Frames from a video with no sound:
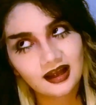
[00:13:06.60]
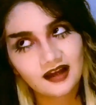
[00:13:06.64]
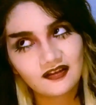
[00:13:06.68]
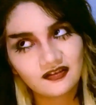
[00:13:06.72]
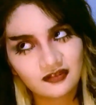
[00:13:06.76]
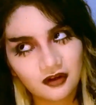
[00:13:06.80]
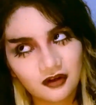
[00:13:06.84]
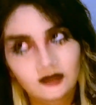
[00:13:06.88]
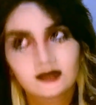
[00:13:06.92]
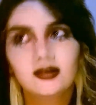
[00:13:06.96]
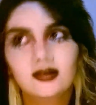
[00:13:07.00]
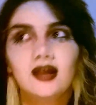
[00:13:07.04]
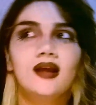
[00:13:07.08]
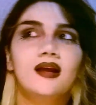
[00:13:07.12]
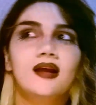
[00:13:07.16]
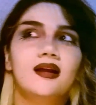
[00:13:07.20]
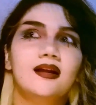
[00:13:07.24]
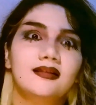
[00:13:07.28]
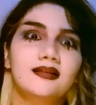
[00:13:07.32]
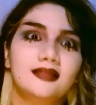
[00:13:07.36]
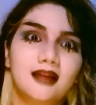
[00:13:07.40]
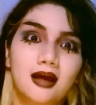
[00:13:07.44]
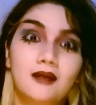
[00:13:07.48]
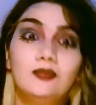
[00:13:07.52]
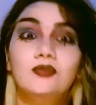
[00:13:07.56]
I felt like
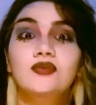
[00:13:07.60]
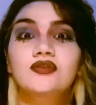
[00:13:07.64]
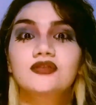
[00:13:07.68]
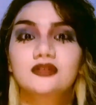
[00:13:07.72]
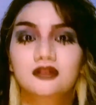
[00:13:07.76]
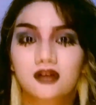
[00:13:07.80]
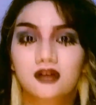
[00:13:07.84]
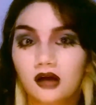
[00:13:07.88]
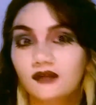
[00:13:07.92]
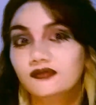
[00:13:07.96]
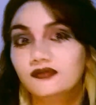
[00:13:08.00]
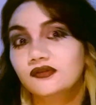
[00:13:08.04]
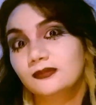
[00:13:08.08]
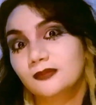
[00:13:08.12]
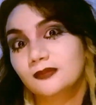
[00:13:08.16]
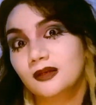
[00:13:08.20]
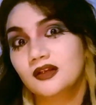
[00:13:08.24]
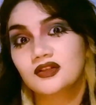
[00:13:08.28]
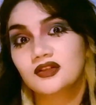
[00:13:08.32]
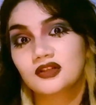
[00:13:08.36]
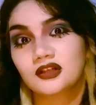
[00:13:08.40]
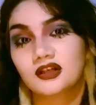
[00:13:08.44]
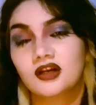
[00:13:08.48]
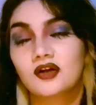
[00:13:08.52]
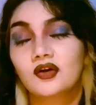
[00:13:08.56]
that was a
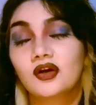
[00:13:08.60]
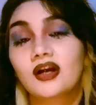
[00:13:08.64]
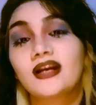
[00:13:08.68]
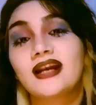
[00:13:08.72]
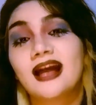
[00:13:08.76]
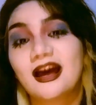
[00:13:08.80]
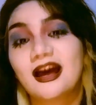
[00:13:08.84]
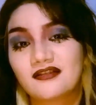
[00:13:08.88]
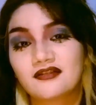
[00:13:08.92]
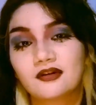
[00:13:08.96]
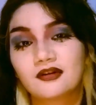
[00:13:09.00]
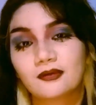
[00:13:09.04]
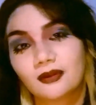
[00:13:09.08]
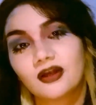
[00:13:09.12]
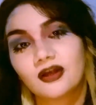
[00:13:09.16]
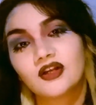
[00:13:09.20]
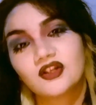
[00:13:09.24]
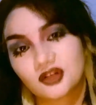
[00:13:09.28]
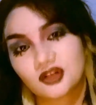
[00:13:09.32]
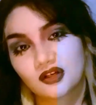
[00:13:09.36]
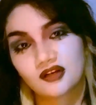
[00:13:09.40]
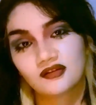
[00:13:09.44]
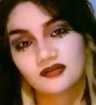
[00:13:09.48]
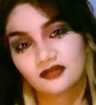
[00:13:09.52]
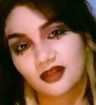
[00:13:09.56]
confirmation or an
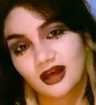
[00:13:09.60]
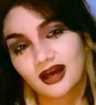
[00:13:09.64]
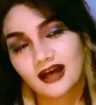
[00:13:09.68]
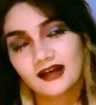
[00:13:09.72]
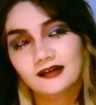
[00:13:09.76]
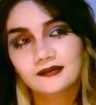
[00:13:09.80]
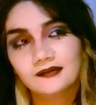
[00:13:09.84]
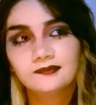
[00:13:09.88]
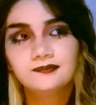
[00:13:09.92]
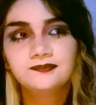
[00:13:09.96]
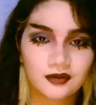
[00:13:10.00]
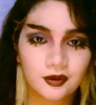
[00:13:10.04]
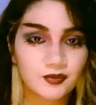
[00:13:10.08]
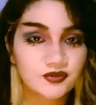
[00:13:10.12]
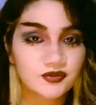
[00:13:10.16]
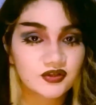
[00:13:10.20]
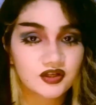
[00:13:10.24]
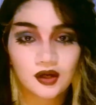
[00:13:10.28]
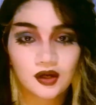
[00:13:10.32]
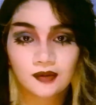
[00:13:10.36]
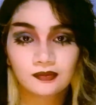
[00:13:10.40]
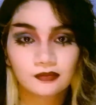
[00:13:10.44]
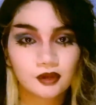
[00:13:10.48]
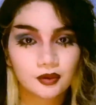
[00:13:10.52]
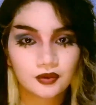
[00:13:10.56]
affirmation of that. There was a
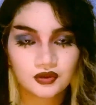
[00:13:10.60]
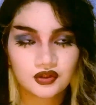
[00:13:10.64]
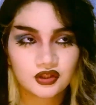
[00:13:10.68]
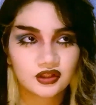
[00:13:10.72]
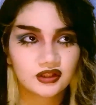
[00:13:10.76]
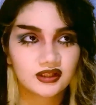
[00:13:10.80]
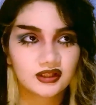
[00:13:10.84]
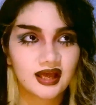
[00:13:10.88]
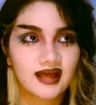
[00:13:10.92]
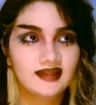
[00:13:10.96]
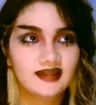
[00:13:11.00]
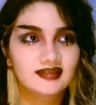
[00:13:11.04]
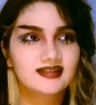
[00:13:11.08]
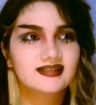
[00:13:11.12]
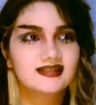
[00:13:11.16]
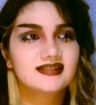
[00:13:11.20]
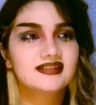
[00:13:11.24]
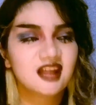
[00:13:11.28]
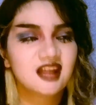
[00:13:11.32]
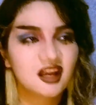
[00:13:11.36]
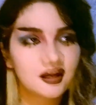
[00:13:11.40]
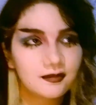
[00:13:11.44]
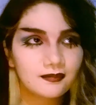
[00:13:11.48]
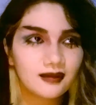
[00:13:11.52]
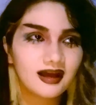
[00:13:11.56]
commotion, and
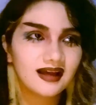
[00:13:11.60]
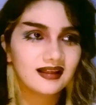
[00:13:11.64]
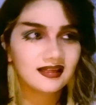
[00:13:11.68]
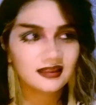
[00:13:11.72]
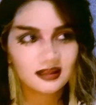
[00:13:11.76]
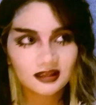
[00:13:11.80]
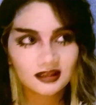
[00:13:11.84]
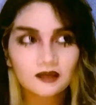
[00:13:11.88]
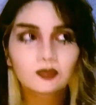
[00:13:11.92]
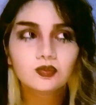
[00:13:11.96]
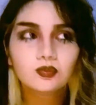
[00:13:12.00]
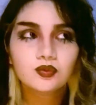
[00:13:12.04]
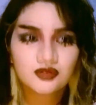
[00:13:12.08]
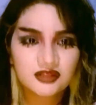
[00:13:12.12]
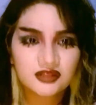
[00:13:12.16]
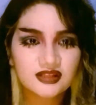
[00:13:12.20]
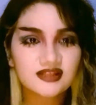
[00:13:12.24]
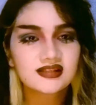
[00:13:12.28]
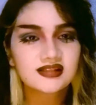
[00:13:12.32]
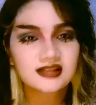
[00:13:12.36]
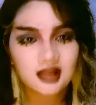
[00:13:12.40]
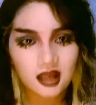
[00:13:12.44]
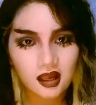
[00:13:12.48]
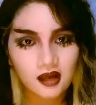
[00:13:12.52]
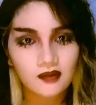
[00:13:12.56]
I think it was the
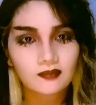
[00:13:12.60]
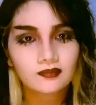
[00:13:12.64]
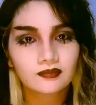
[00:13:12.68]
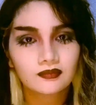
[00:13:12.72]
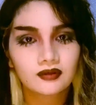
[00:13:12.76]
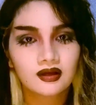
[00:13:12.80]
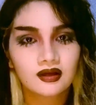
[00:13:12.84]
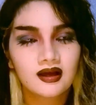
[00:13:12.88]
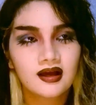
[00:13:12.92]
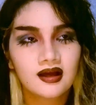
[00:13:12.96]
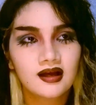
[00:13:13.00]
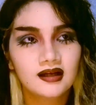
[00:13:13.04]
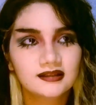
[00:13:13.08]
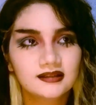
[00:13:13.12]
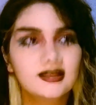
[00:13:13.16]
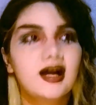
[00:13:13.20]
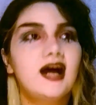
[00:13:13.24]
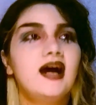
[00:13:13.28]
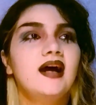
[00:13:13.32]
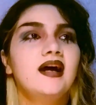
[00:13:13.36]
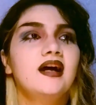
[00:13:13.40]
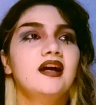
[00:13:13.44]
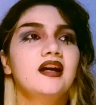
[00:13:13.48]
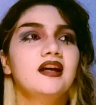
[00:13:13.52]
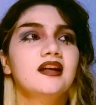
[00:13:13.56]
same
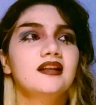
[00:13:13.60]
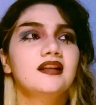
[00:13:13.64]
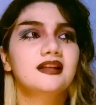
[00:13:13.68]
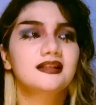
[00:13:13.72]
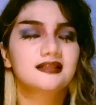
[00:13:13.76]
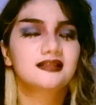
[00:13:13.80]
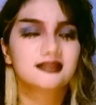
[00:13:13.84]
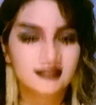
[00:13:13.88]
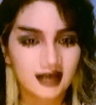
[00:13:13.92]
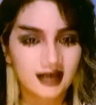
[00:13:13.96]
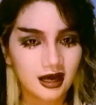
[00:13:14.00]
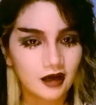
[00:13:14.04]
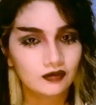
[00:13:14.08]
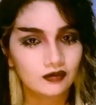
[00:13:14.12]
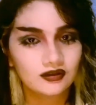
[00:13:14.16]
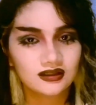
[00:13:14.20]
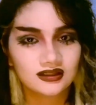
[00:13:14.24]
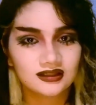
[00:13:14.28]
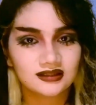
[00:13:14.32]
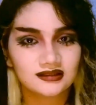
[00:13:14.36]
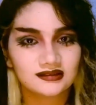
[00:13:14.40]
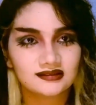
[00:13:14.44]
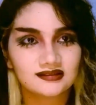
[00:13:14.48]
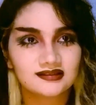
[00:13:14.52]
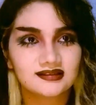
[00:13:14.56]
guy that
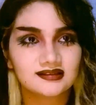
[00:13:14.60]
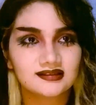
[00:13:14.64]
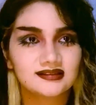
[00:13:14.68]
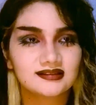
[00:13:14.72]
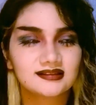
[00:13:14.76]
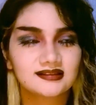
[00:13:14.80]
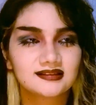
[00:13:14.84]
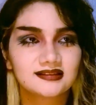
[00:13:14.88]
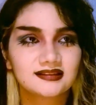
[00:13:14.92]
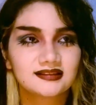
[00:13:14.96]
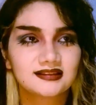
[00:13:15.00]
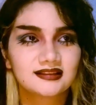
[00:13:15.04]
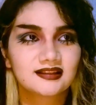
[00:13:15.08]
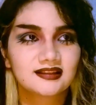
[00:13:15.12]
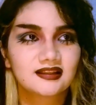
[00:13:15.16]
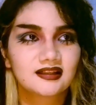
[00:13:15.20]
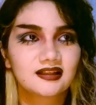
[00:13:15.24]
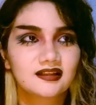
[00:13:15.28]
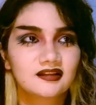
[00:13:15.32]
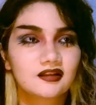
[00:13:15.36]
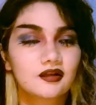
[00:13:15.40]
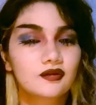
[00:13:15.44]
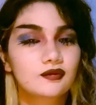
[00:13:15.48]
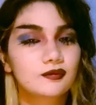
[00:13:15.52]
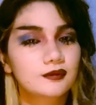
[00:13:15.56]
doubted
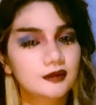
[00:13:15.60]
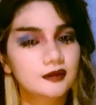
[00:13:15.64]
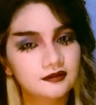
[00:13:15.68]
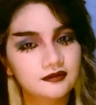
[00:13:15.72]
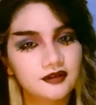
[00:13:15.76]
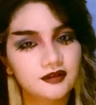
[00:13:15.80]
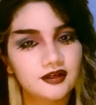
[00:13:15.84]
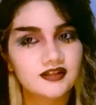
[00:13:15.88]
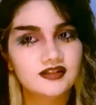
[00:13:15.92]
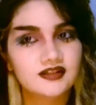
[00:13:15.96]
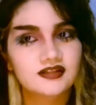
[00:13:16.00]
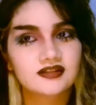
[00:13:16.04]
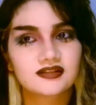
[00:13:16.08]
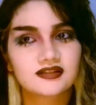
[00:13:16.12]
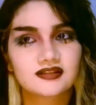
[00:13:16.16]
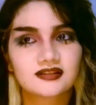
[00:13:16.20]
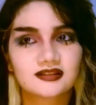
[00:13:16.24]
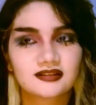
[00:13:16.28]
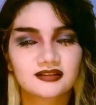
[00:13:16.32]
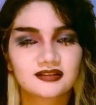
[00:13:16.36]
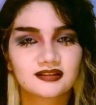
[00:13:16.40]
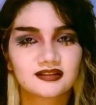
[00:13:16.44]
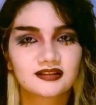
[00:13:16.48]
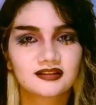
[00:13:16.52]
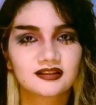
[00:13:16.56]
the 3 of us
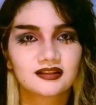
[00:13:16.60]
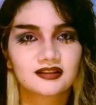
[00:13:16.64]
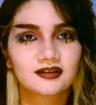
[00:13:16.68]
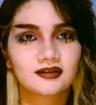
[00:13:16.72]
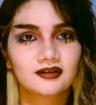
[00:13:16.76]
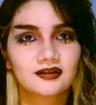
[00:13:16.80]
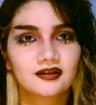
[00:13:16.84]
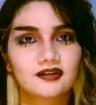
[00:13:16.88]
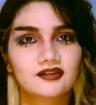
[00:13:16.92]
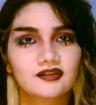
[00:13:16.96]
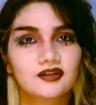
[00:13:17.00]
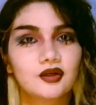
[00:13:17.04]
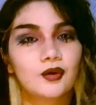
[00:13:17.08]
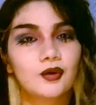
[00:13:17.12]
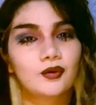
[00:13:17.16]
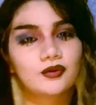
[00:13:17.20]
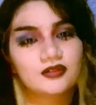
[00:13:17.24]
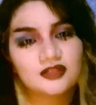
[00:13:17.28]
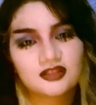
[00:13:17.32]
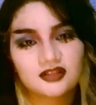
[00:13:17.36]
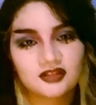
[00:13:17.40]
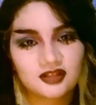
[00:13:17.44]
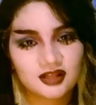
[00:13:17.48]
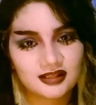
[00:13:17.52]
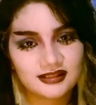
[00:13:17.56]
and going
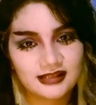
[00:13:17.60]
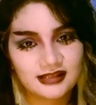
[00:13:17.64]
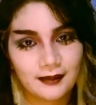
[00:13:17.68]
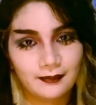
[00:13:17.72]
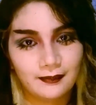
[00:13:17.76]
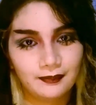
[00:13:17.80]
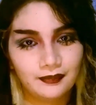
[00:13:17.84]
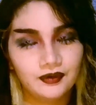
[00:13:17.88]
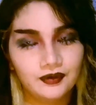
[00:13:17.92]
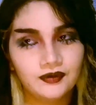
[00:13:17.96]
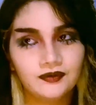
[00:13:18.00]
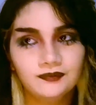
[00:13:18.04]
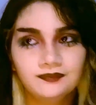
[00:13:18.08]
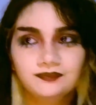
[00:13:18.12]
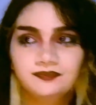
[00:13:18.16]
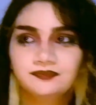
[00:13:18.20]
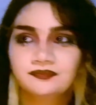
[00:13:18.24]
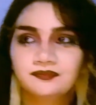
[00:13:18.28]
to the temple.